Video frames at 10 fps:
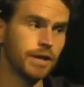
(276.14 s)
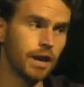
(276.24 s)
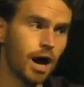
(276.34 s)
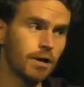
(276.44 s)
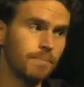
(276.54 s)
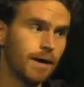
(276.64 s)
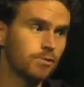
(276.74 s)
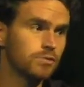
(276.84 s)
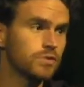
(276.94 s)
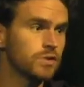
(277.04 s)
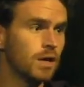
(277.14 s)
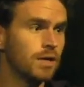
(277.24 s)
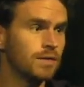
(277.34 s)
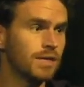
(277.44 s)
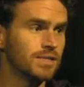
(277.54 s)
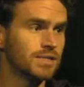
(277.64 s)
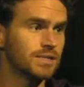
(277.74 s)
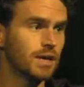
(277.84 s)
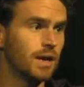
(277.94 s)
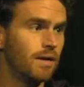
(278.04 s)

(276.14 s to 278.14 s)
the nonmetals. This